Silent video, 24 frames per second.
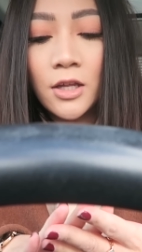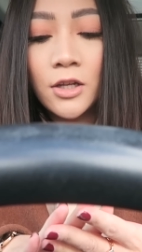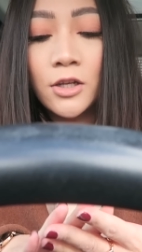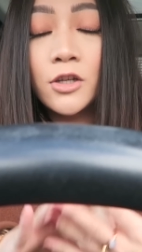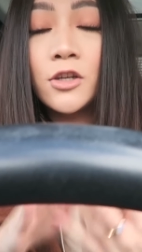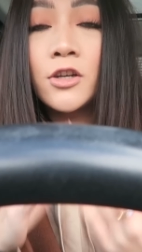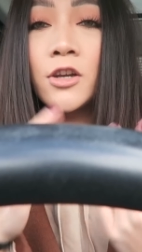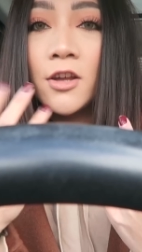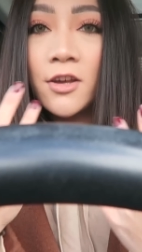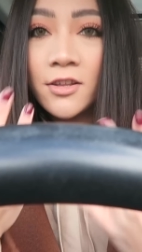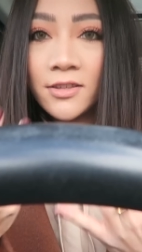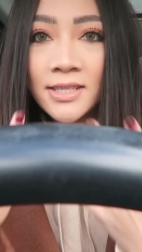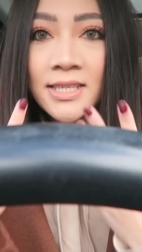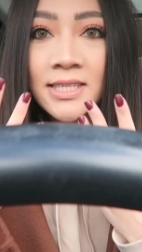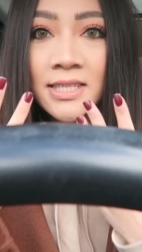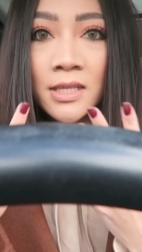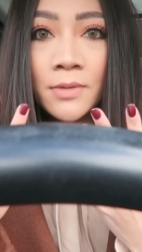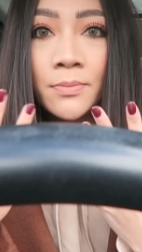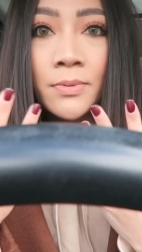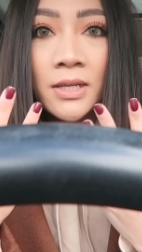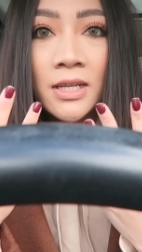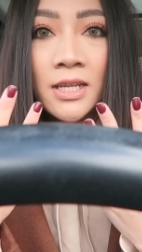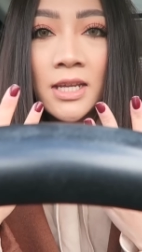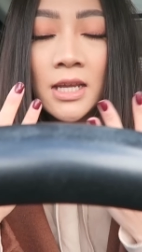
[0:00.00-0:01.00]

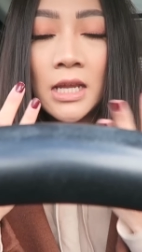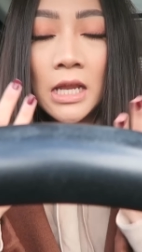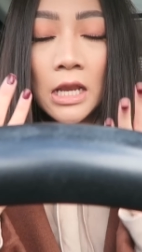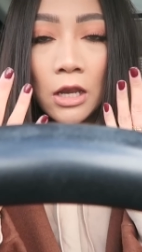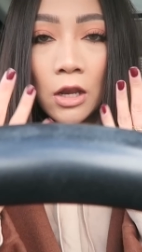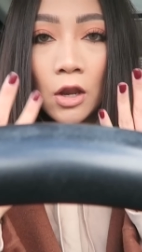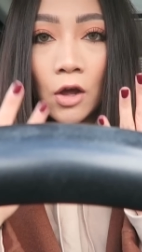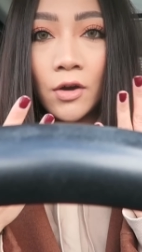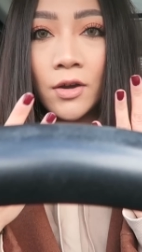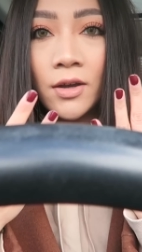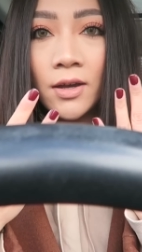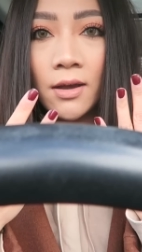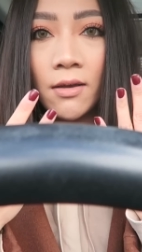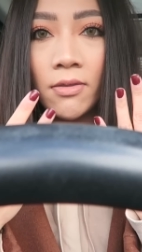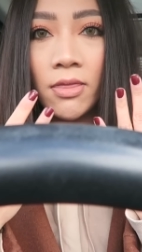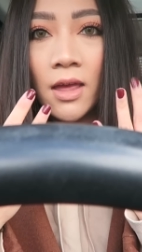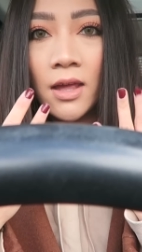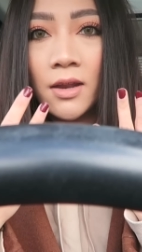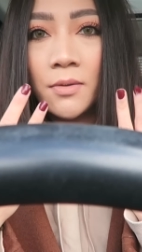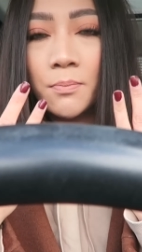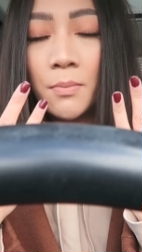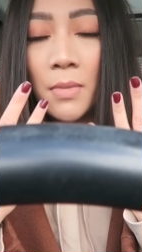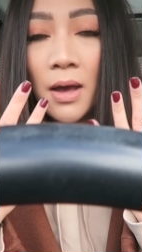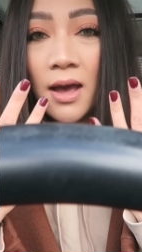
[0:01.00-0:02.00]
noticeably longer
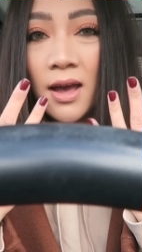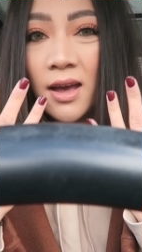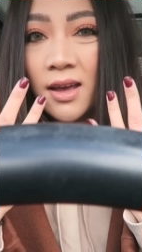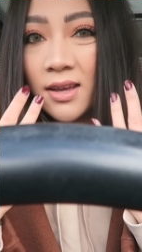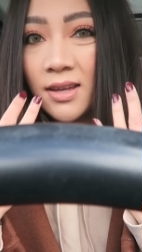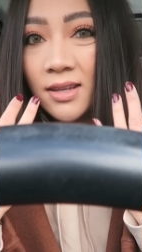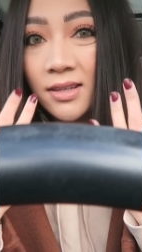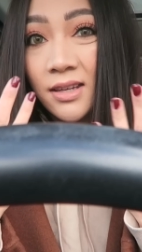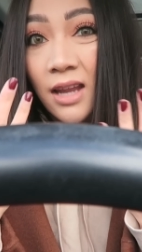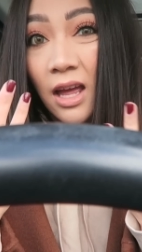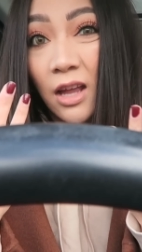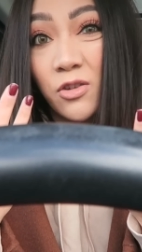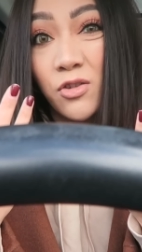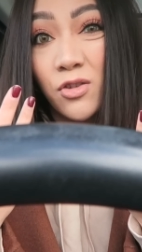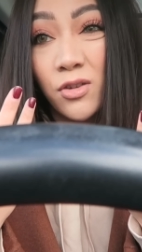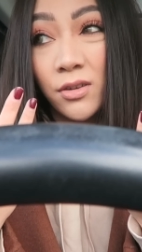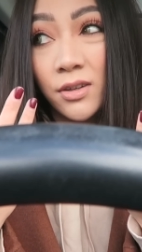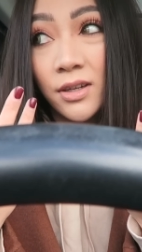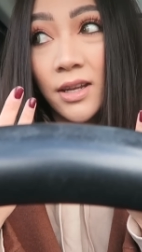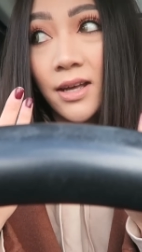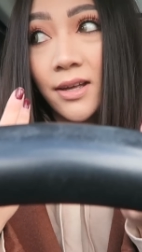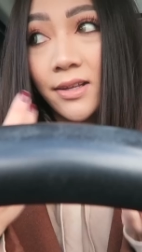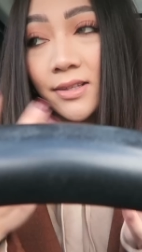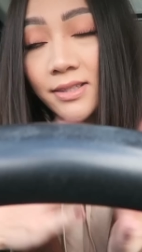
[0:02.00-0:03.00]
than my
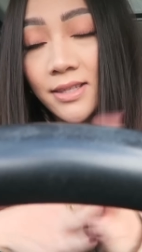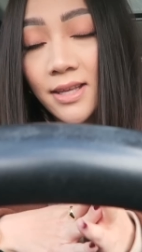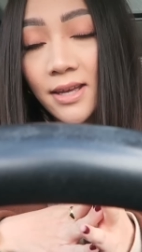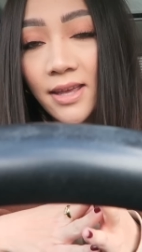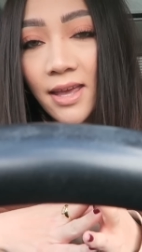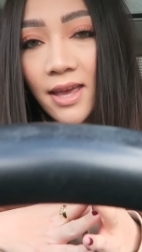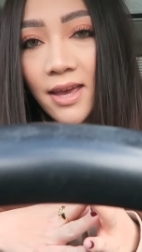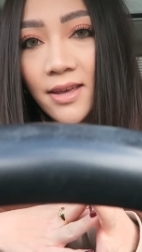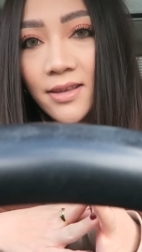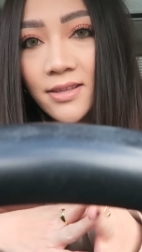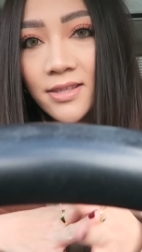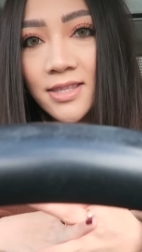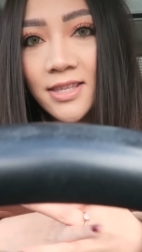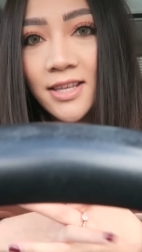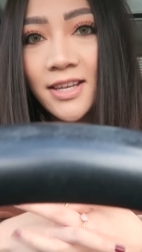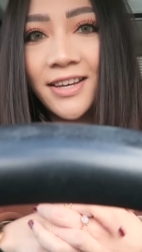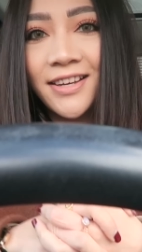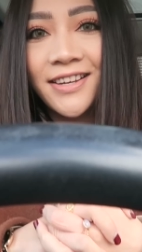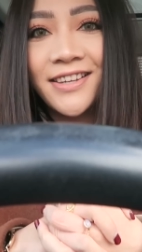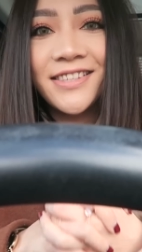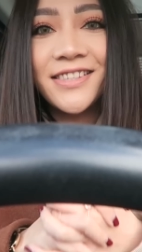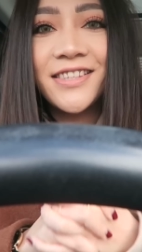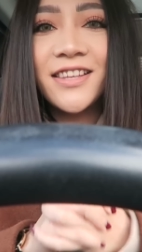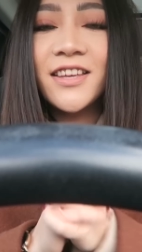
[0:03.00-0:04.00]
natural nails I guess
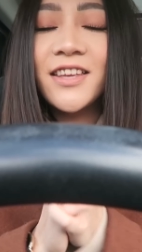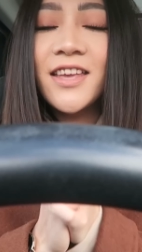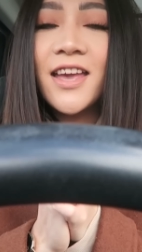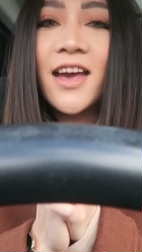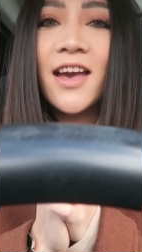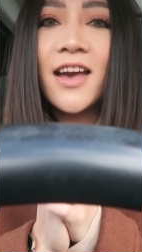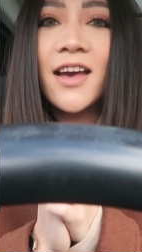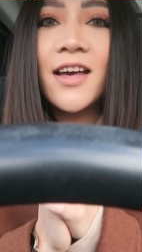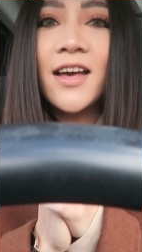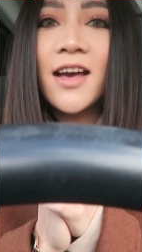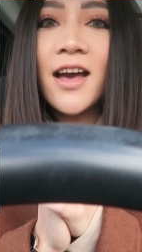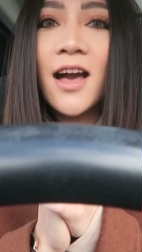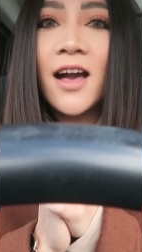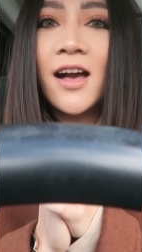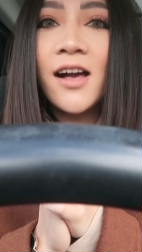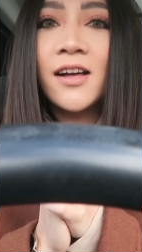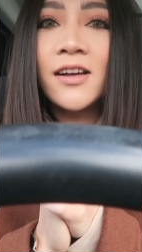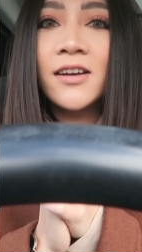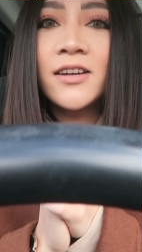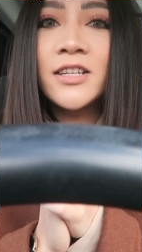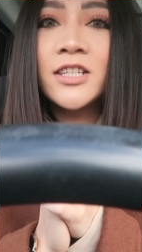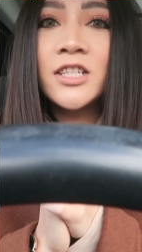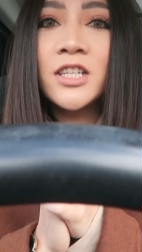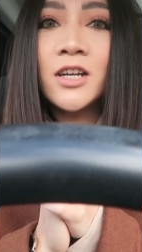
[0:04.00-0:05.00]
so yeah
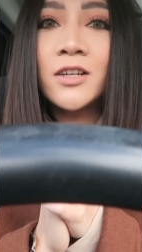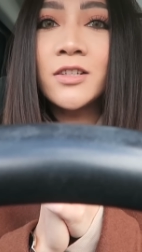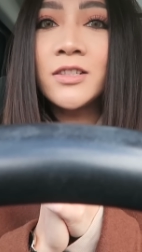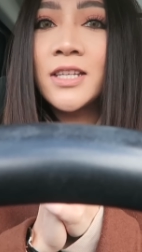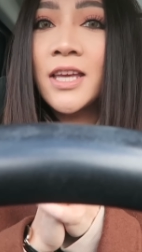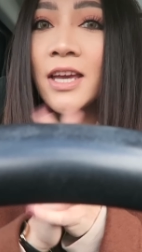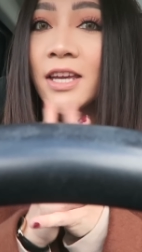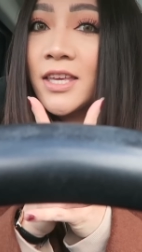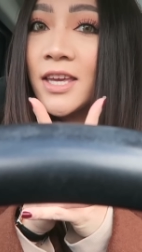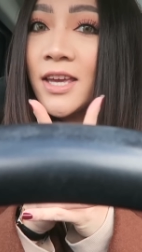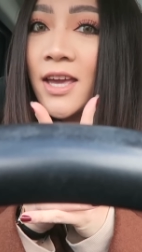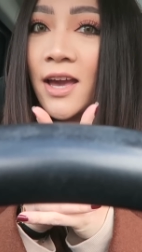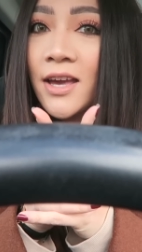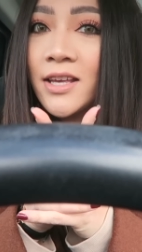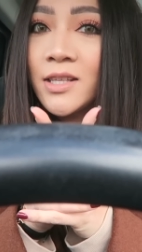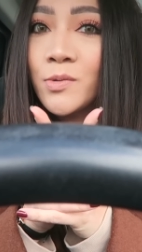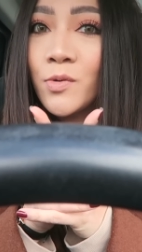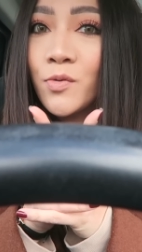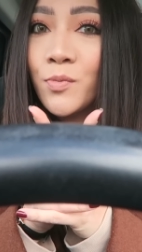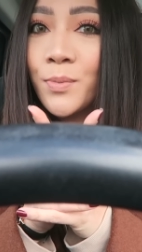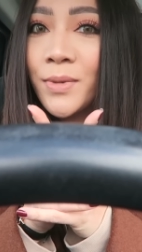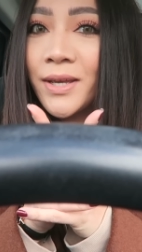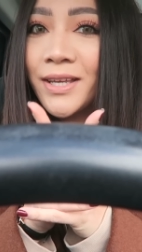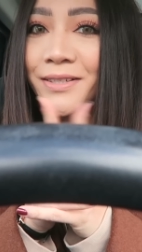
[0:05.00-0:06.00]
I uh, shall take you guys with